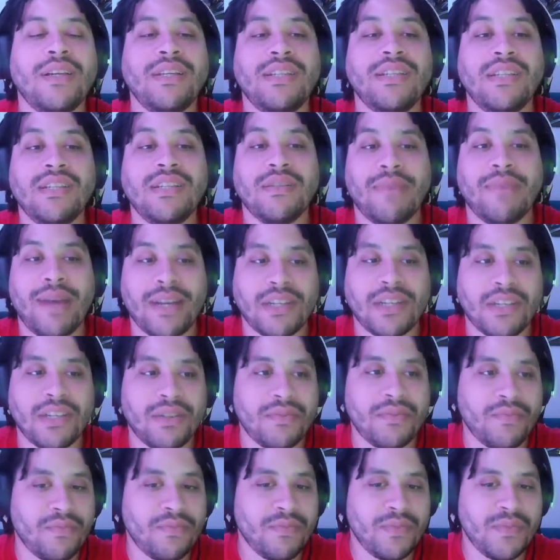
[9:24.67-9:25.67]
see some action.
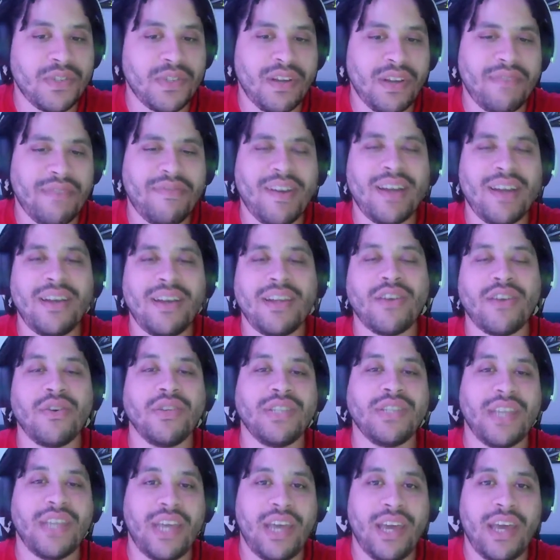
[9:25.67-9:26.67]
So they're finally going
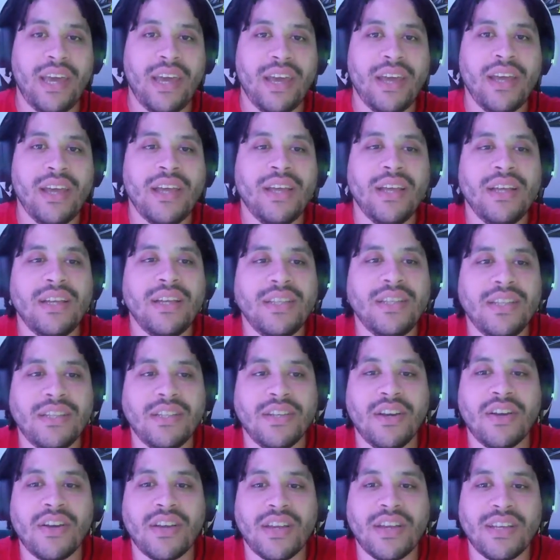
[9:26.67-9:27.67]
to hit the
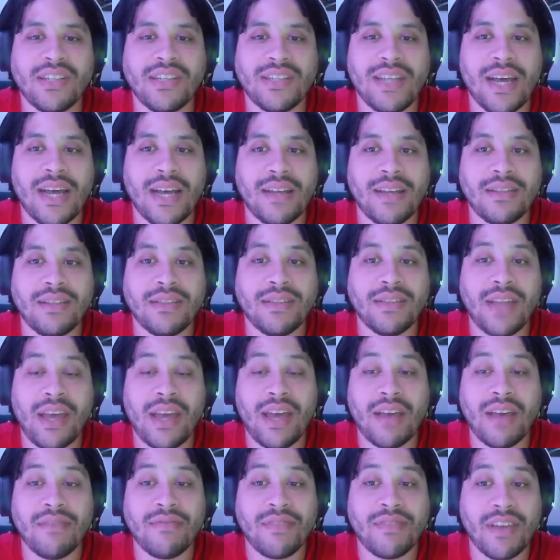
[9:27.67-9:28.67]
targets that they
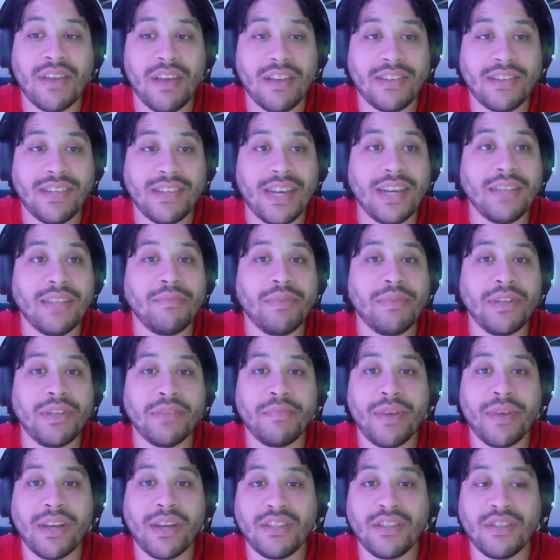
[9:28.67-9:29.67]
have assigned
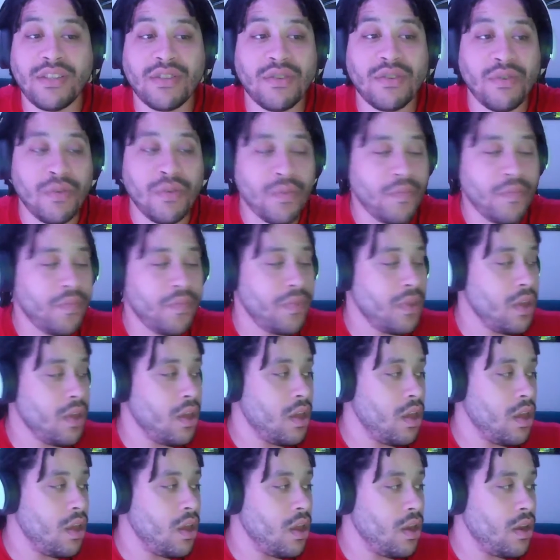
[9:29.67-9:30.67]
Peacemaker to do.
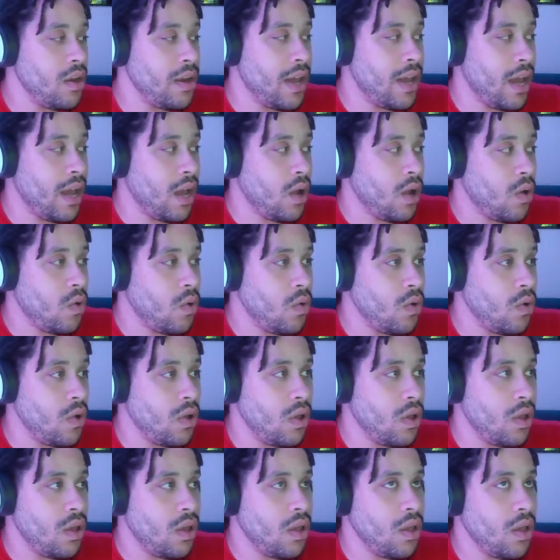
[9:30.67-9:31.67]
Now,
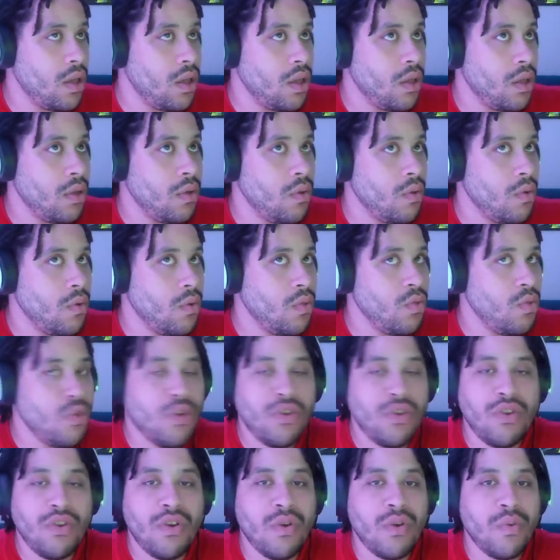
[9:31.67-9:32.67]

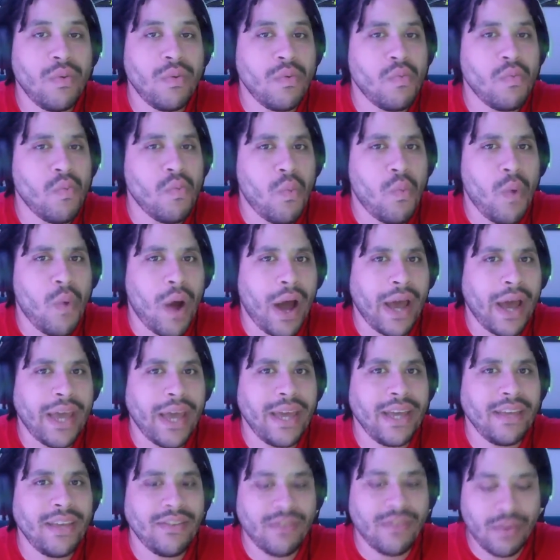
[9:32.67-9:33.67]
not knowing why
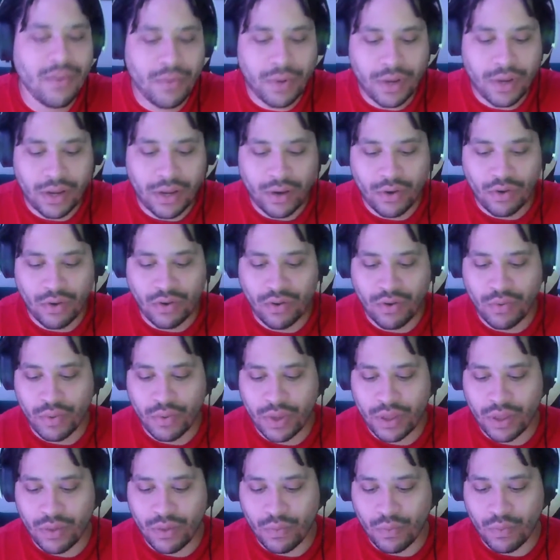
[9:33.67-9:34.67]
he's doing it, not
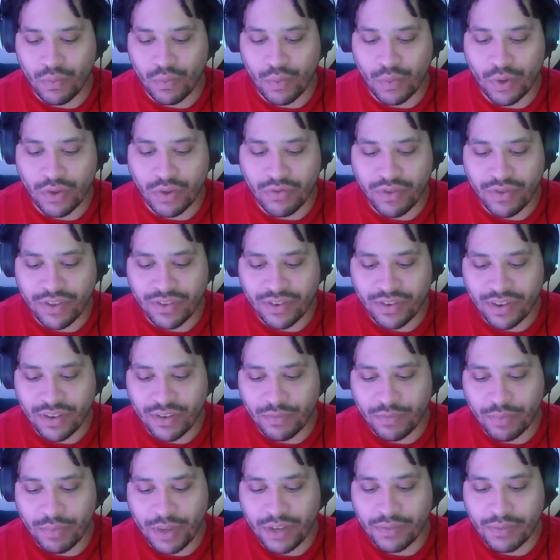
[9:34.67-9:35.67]
knowing what the reason is,
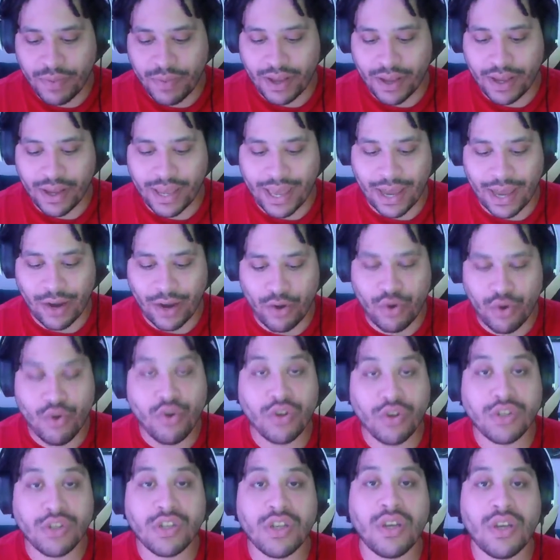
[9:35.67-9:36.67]
Peacemaker
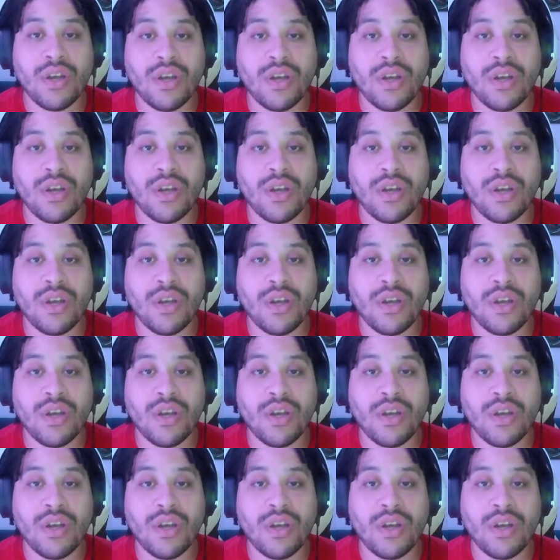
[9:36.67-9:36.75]
cannot